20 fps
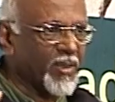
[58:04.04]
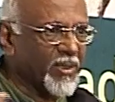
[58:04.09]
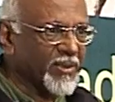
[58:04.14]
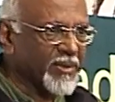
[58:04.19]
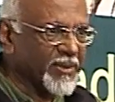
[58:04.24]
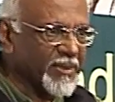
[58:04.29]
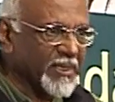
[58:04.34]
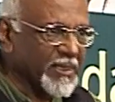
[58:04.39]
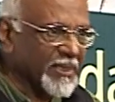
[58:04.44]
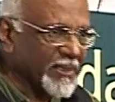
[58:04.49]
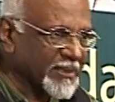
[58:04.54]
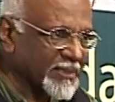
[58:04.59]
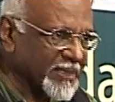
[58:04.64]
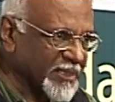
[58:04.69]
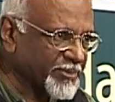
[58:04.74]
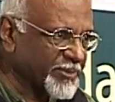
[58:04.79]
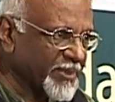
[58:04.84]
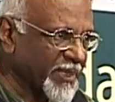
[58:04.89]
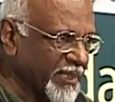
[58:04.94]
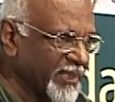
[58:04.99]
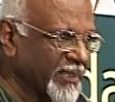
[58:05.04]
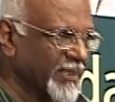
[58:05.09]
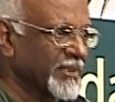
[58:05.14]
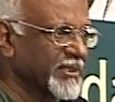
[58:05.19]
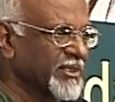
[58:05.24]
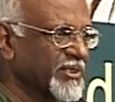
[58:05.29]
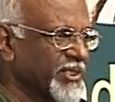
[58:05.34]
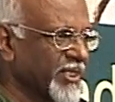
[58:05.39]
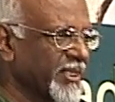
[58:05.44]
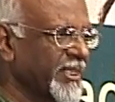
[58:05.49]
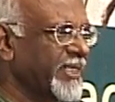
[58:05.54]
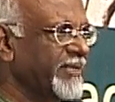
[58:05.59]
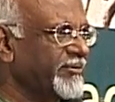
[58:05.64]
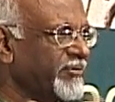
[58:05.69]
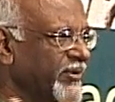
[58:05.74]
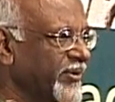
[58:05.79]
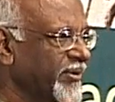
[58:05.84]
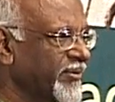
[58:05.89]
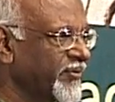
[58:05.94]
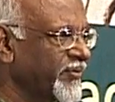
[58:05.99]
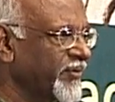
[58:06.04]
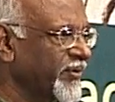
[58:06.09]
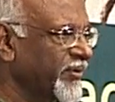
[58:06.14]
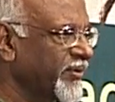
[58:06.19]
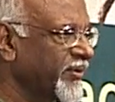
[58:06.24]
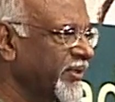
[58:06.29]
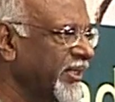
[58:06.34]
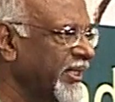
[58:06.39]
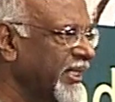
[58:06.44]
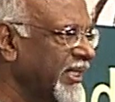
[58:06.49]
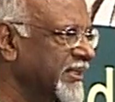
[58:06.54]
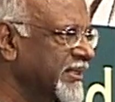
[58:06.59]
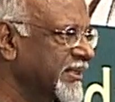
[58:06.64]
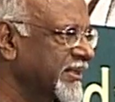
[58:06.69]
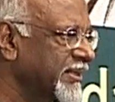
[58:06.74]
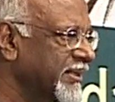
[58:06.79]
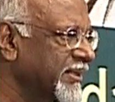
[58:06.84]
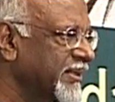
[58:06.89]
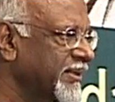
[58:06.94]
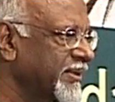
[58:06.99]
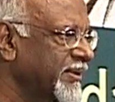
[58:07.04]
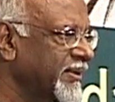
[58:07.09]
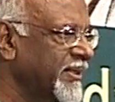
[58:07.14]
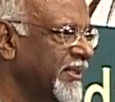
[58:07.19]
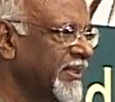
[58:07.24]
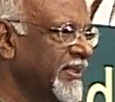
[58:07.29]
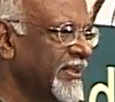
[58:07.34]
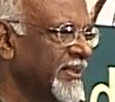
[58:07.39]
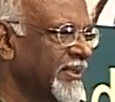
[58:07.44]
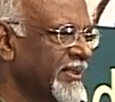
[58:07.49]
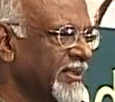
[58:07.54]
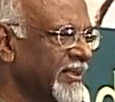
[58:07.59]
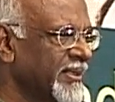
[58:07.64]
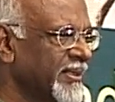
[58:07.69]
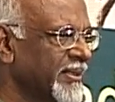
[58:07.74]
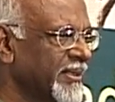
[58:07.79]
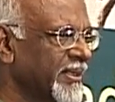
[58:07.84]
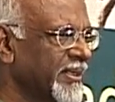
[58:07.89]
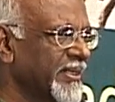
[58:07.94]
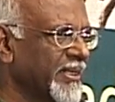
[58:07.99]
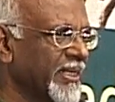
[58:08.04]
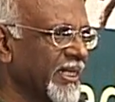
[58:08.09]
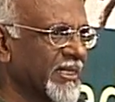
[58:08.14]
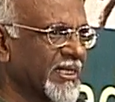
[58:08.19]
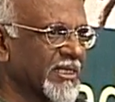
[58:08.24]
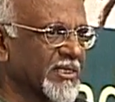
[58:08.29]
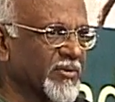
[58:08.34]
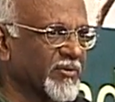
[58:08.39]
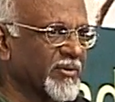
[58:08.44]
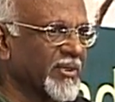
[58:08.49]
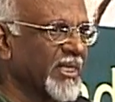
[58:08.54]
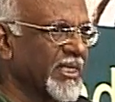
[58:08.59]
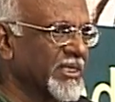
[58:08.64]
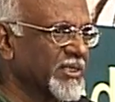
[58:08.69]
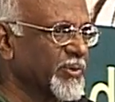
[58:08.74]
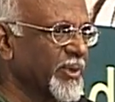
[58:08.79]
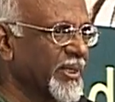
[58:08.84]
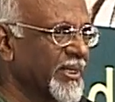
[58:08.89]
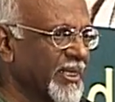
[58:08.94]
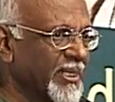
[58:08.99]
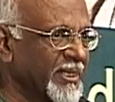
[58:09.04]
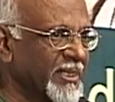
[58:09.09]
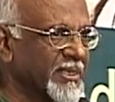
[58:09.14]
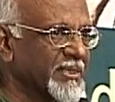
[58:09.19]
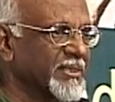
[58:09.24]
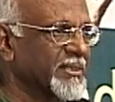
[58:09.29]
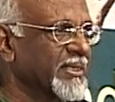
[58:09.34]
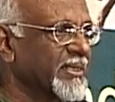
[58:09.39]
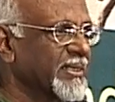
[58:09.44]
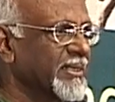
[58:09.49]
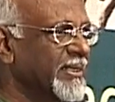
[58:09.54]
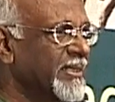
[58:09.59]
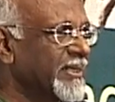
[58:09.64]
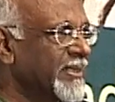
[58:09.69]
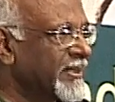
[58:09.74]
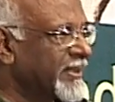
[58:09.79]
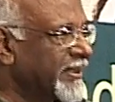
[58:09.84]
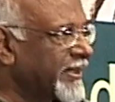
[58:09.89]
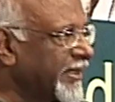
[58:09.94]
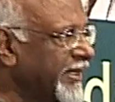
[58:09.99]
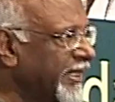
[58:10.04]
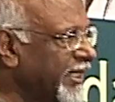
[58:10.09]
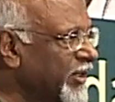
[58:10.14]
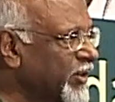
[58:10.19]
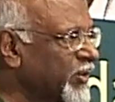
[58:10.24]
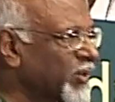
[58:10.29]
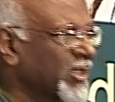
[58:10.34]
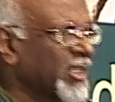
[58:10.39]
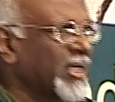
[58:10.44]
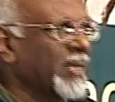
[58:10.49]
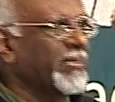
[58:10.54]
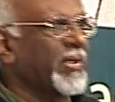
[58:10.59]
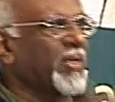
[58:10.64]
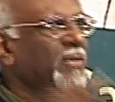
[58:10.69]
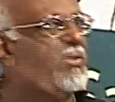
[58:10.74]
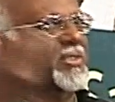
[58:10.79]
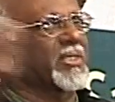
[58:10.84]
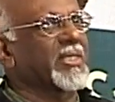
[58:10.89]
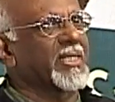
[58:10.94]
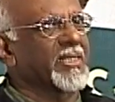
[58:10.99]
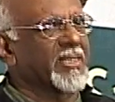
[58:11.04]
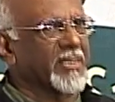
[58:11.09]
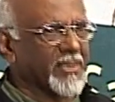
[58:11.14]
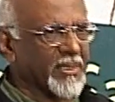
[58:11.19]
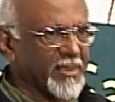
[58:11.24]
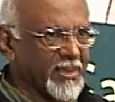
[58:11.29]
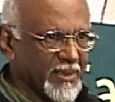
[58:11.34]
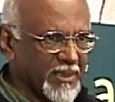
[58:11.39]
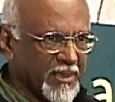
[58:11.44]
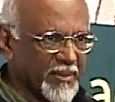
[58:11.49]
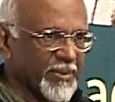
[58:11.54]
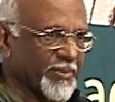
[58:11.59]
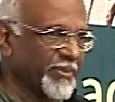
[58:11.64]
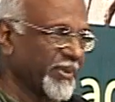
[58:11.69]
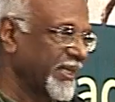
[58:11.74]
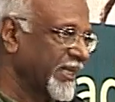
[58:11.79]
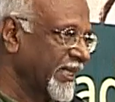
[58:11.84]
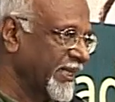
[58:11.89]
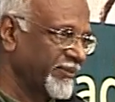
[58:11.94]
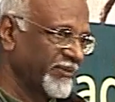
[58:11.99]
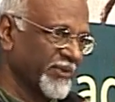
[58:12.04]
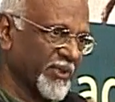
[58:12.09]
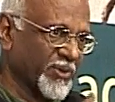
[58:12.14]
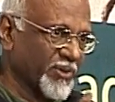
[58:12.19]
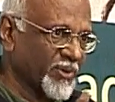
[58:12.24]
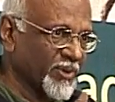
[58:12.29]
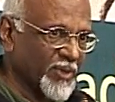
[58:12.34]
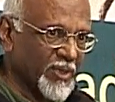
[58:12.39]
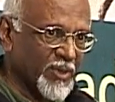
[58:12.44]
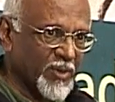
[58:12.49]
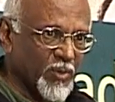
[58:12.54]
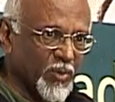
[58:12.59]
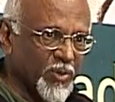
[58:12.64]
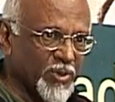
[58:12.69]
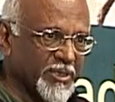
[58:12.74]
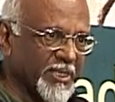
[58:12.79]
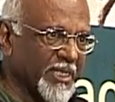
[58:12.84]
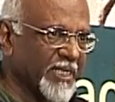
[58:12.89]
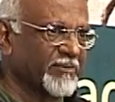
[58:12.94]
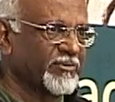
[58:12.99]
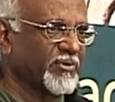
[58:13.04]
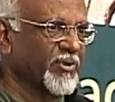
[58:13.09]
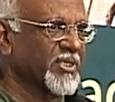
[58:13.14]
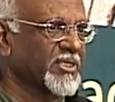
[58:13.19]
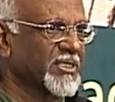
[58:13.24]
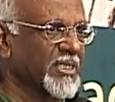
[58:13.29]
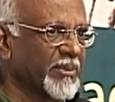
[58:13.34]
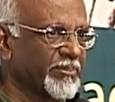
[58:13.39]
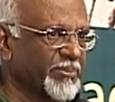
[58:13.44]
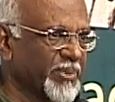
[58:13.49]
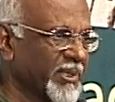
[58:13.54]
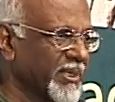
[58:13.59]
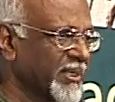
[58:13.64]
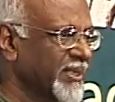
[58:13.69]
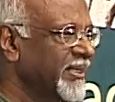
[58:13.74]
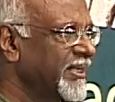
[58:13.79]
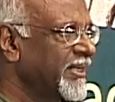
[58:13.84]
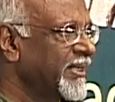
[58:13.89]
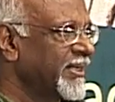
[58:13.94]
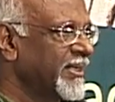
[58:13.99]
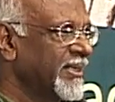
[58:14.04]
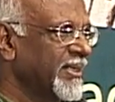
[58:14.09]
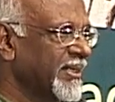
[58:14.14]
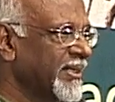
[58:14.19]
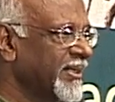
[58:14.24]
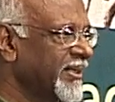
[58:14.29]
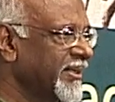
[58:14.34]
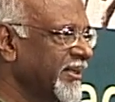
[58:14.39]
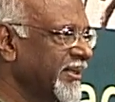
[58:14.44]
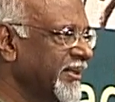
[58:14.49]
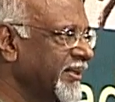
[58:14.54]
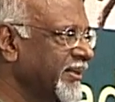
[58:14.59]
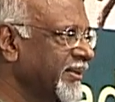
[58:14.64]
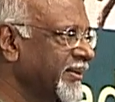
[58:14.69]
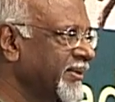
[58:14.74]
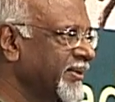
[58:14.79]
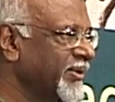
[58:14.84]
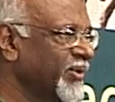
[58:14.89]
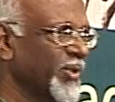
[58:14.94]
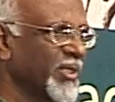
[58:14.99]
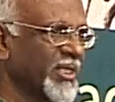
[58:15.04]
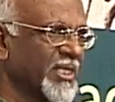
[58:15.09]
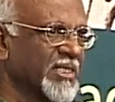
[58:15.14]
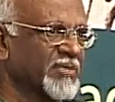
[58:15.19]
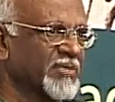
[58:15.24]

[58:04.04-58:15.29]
This has been the journey for the last, the artists of the last 20 years, the need to come out of the gallery. It began with Hussain, for example, doing his